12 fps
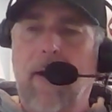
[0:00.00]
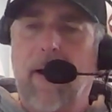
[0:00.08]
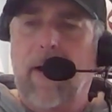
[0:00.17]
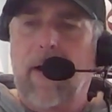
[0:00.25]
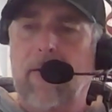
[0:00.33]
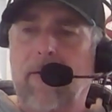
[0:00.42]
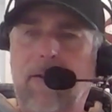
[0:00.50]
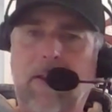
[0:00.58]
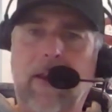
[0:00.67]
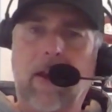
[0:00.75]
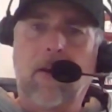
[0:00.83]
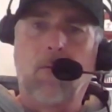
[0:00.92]
He's a
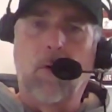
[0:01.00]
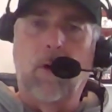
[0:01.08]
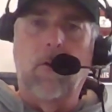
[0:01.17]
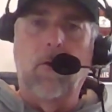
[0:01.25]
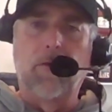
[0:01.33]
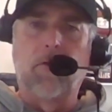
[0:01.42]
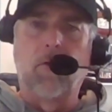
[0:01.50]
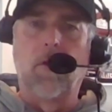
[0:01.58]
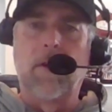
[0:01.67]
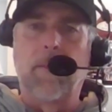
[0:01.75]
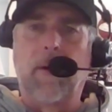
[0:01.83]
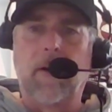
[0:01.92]
leading rookie goal
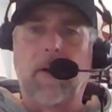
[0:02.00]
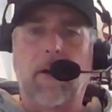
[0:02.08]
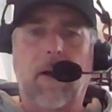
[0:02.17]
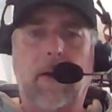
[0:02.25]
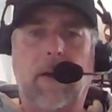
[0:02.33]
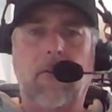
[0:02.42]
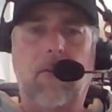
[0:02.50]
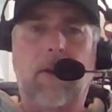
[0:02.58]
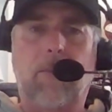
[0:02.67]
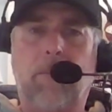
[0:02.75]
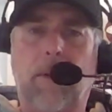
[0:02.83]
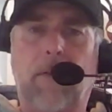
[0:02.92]
scorer in the American Hockey
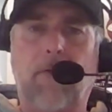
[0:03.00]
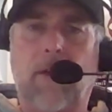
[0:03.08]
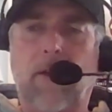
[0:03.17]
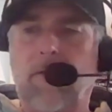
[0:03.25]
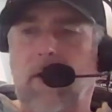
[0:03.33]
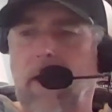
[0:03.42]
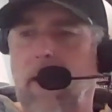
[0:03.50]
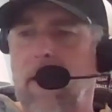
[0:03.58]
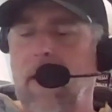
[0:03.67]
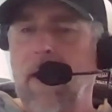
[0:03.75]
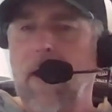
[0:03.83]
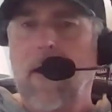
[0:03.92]
League. Big Finnish
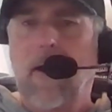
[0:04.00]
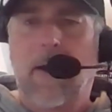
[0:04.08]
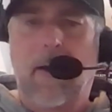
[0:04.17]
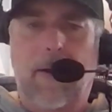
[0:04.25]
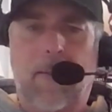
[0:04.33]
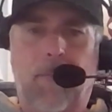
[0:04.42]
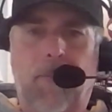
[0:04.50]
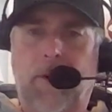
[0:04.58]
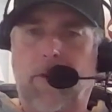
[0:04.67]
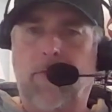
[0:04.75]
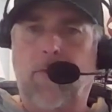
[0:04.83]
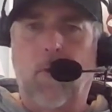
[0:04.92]
kid,
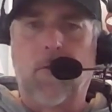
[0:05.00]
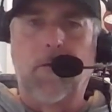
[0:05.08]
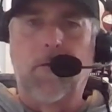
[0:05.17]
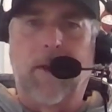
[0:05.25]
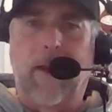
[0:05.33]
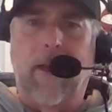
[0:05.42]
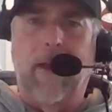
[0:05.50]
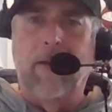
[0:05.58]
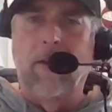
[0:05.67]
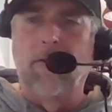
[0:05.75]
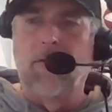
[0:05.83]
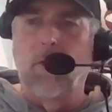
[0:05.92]
6'4", 210,
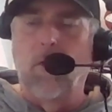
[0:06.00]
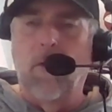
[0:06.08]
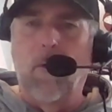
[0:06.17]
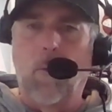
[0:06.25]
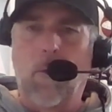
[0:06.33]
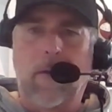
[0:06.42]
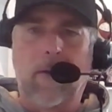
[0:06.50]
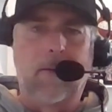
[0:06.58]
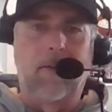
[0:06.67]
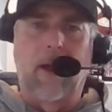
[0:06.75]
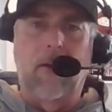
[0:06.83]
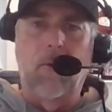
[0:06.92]
can score on the wing.
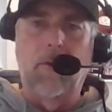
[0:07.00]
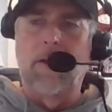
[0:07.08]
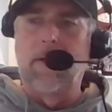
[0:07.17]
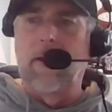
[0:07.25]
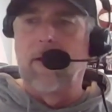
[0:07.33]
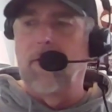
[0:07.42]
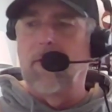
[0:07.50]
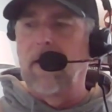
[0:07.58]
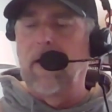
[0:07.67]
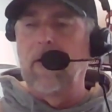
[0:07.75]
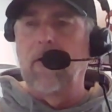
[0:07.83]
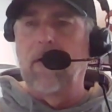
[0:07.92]
Exactly what they need. So they're
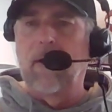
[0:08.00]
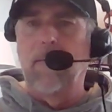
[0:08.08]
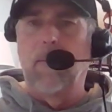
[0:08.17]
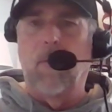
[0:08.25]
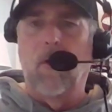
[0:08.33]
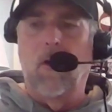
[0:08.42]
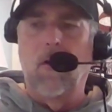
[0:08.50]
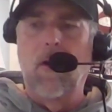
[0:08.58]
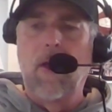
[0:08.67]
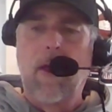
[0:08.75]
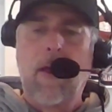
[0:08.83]
going to get a look at him tomorrow.